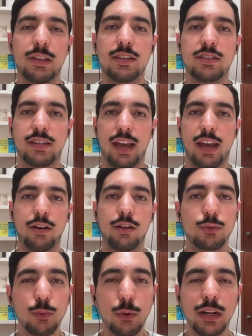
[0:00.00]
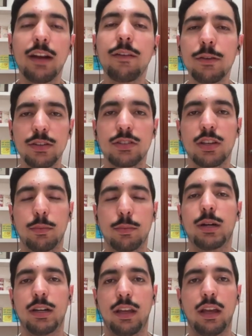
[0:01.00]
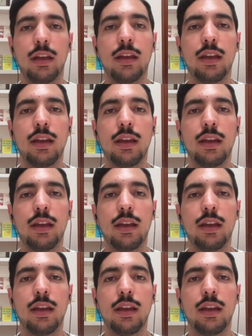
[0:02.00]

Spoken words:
these channels, whenever somebody